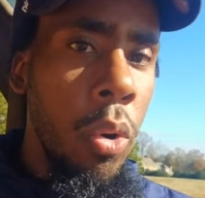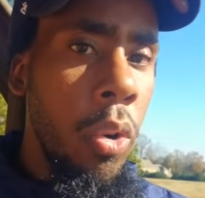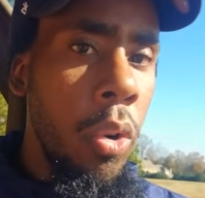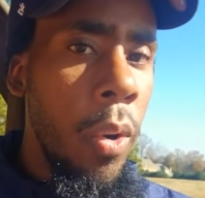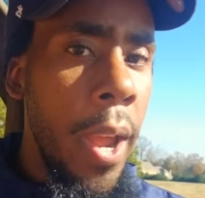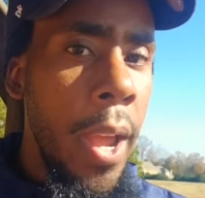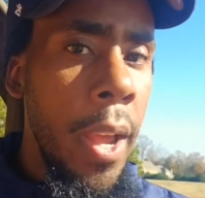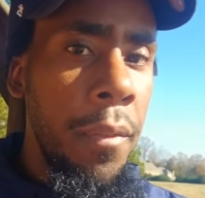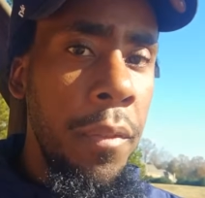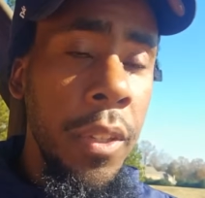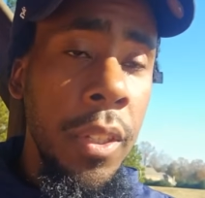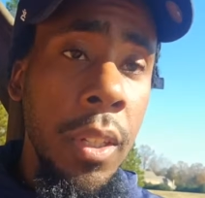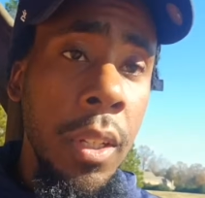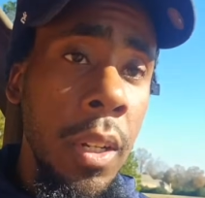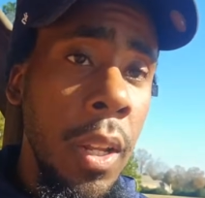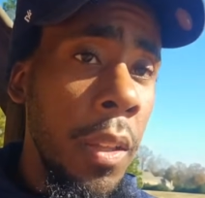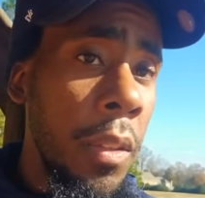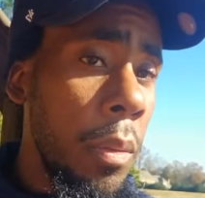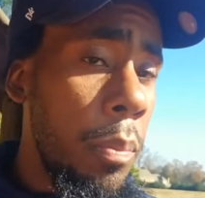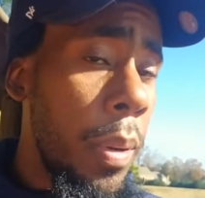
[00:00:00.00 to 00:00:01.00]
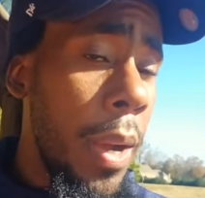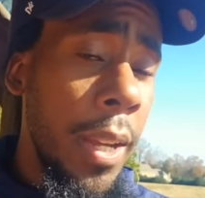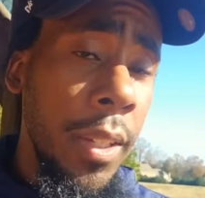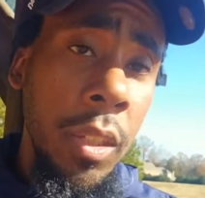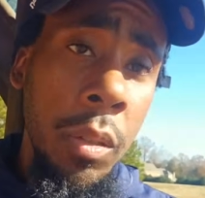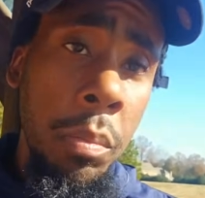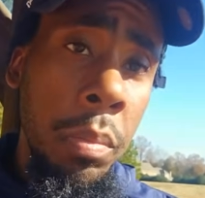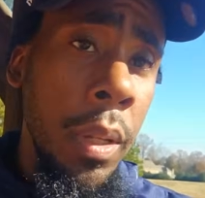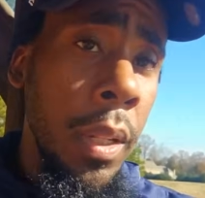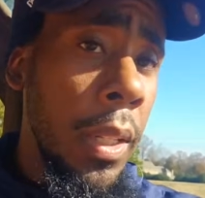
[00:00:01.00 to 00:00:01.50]
craft is another
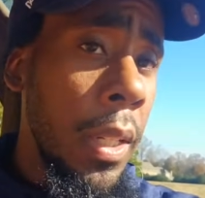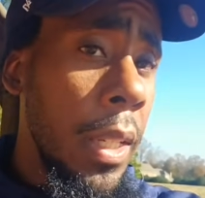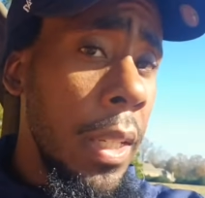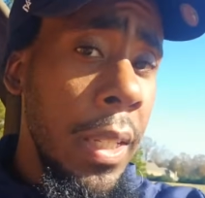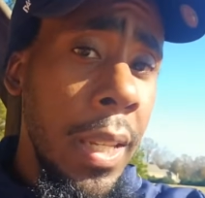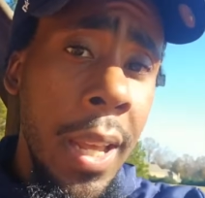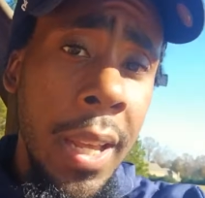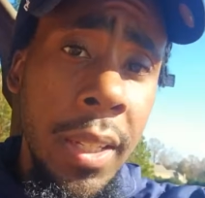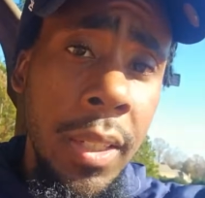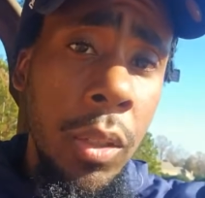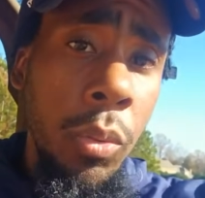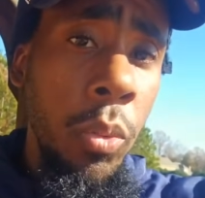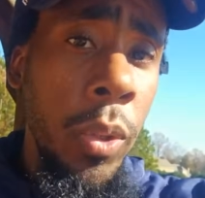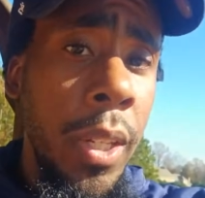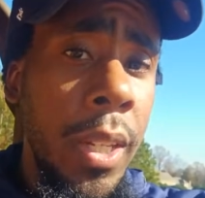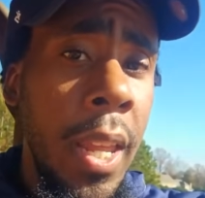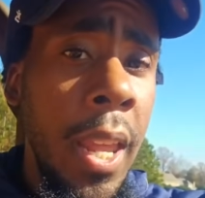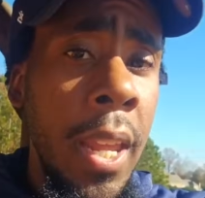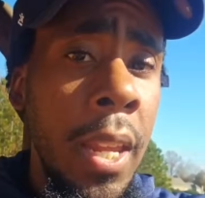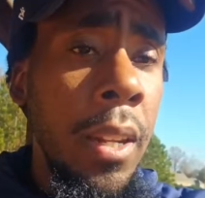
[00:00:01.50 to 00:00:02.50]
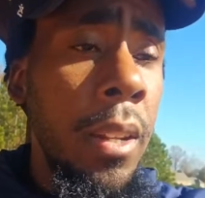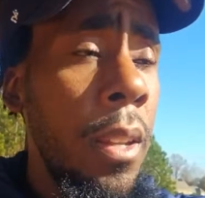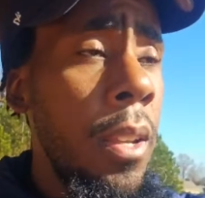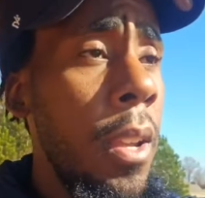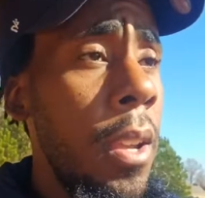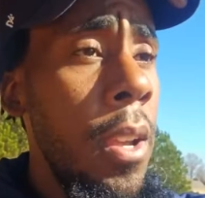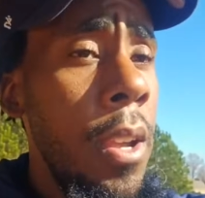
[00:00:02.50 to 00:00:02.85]
possibility. Yes, we can't.